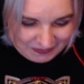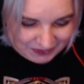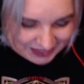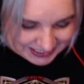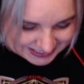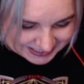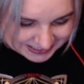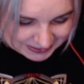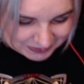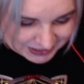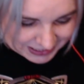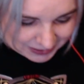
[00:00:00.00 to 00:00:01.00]
It doesn't
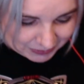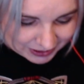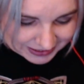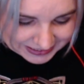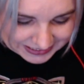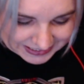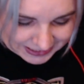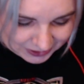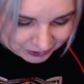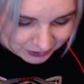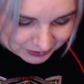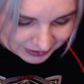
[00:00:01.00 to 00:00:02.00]
have tea. Well, I didn't tell
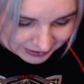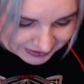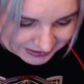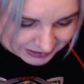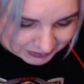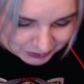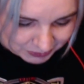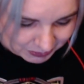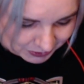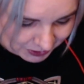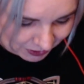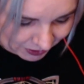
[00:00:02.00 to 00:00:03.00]
you that the tea was
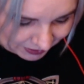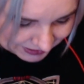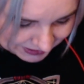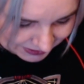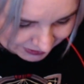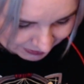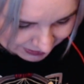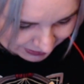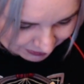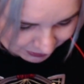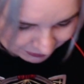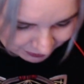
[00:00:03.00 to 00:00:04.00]
almost gone, because otherwise I
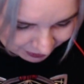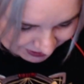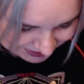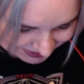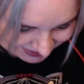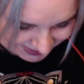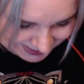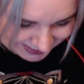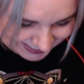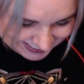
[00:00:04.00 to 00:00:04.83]
would have asked.